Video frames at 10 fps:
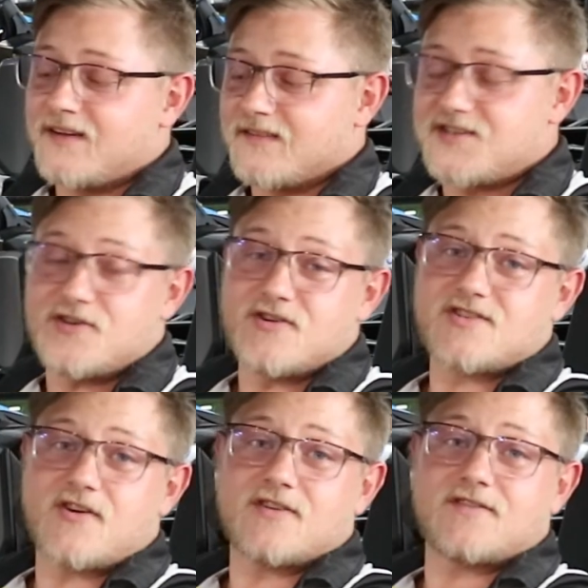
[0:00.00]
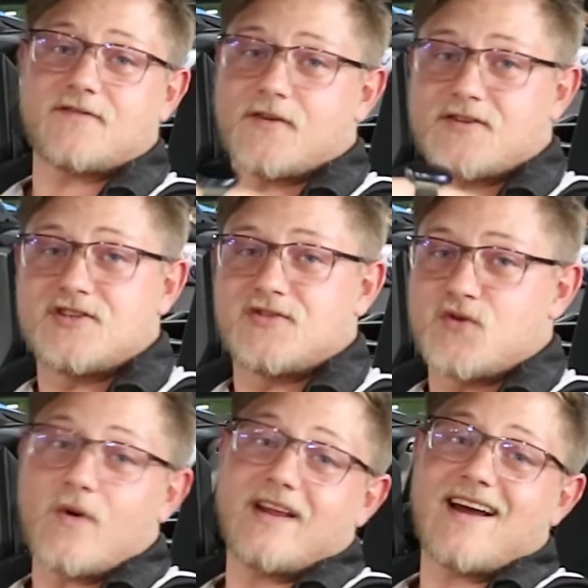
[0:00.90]
This unit starts for
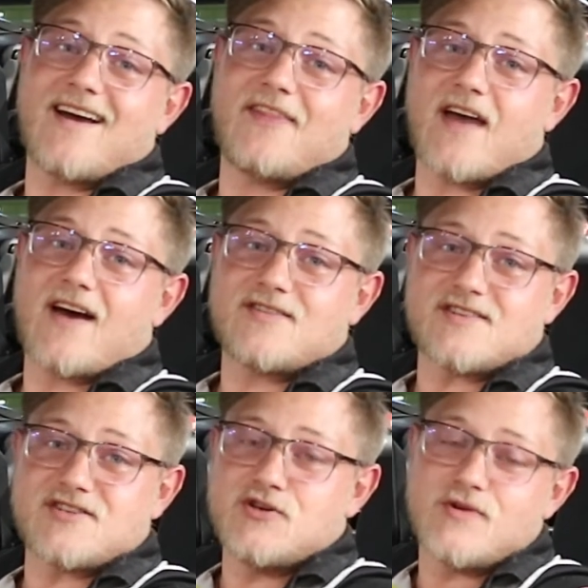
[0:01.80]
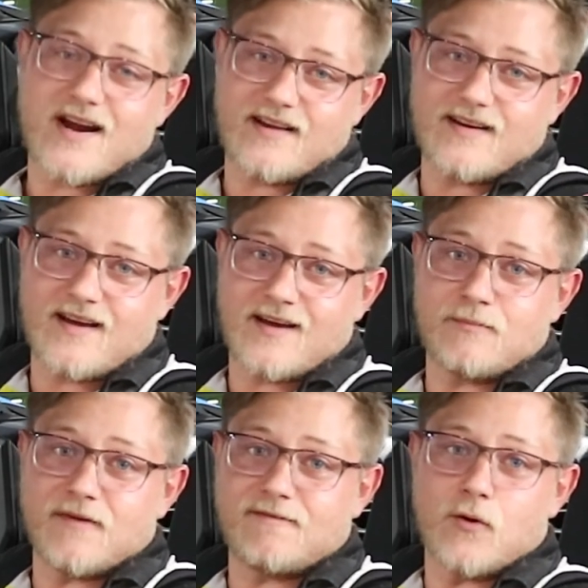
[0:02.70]

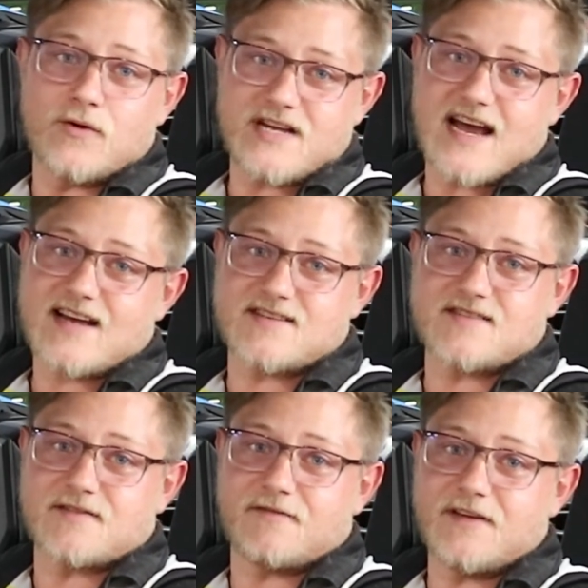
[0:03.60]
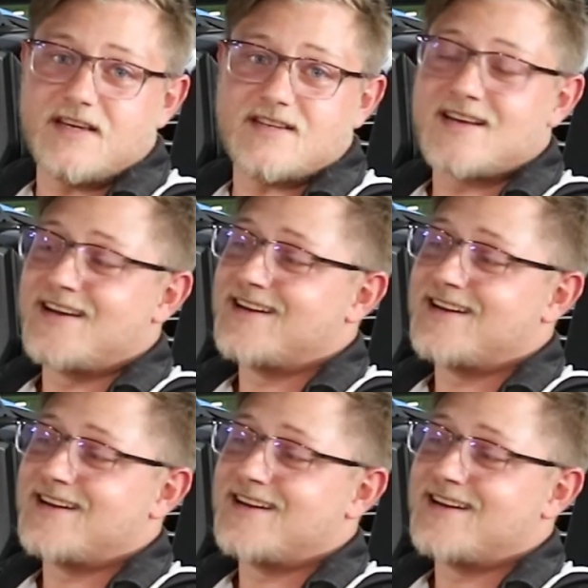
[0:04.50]
$29,299 before taxes and fees.